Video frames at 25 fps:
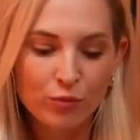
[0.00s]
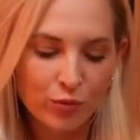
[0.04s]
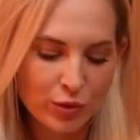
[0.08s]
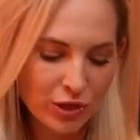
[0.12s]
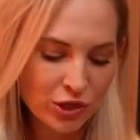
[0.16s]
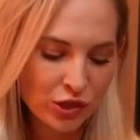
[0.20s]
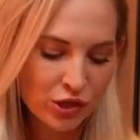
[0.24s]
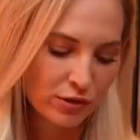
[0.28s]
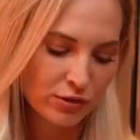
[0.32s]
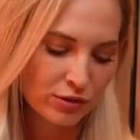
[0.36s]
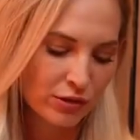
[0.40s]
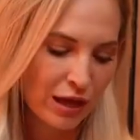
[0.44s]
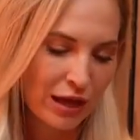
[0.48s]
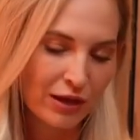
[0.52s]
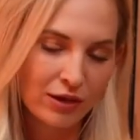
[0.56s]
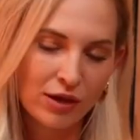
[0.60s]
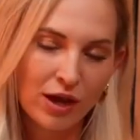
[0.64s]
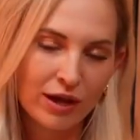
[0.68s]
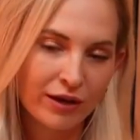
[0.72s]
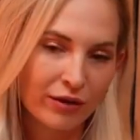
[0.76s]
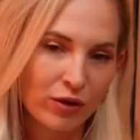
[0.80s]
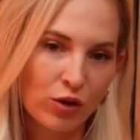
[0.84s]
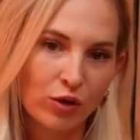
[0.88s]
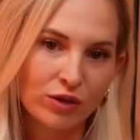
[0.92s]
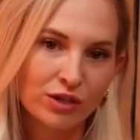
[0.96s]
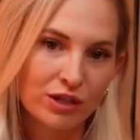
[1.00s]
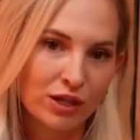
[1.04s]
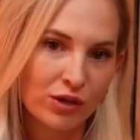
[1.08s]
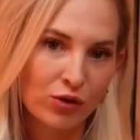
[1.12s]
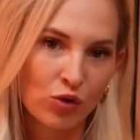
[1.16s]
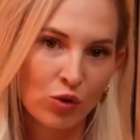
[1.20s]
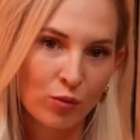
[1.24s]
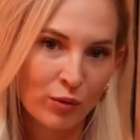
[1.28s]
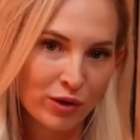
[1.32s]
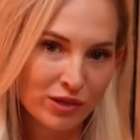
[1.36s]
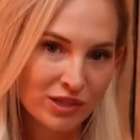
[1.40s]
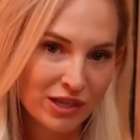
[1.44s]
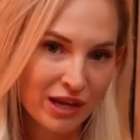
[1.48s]
We share that kind of content
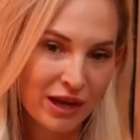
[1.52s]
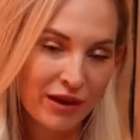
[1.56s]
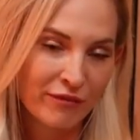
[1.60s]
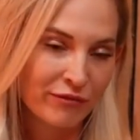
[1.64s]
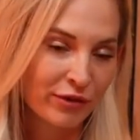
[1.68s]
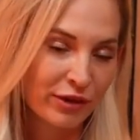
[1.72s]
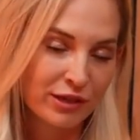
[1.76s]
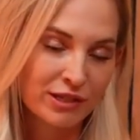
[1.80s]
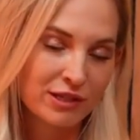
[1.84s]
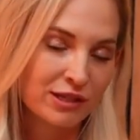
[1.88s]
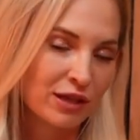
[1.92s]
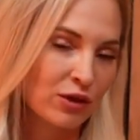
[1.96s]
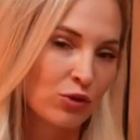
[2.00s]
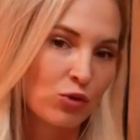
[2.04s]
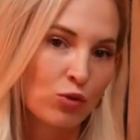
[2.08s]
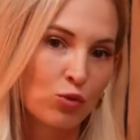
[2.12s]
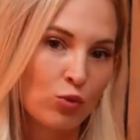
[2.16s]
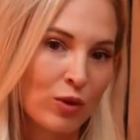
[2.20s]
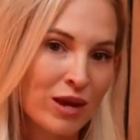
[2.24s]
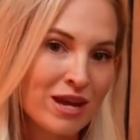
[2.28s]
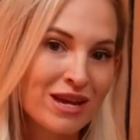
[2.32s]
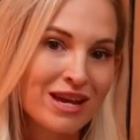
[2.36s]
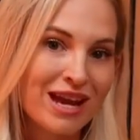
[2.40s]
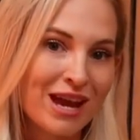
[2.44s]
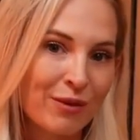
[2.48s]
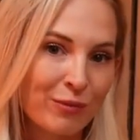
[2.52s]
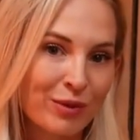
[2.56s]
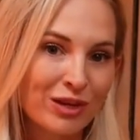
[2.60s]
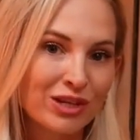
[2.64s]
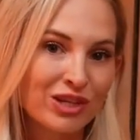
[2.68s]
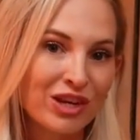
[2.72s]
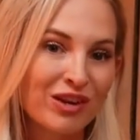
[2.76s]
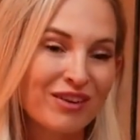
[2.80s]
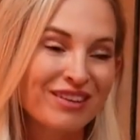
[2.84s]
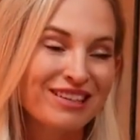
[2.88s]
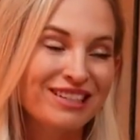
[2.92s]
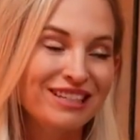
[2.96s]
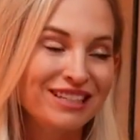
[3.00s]
almost every single week and we
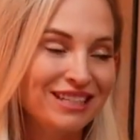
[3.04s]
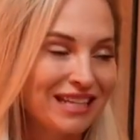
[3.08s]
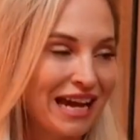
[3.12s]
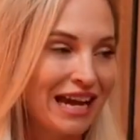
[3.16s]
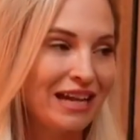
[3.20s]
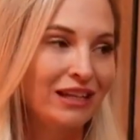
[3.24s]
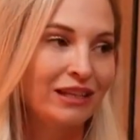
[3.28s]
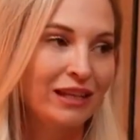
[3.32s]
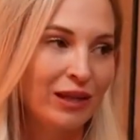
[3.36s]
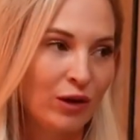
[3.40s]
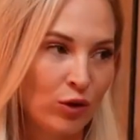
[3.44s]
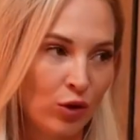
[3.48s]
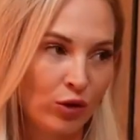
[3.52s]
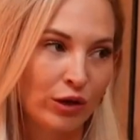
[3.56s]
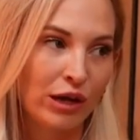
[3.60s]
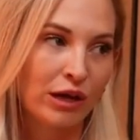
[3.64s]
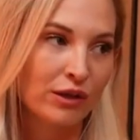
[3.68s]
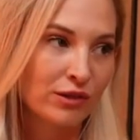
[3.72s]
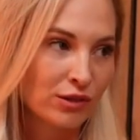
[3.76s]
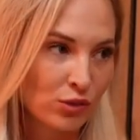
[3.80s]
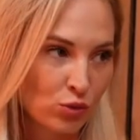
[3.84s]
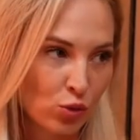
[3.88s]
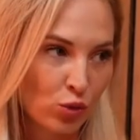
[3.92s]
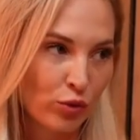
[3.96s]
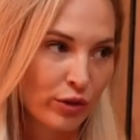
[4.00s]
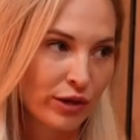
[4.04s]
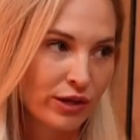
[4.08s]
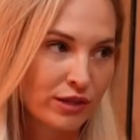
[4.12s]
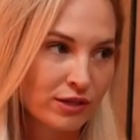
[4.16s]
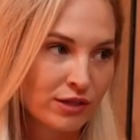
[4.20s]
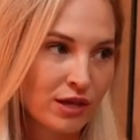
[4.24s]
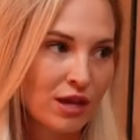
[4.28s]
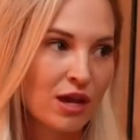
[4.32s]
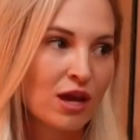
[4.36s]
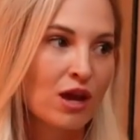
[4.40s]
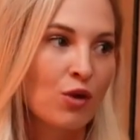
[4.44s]
share it daily on our stories.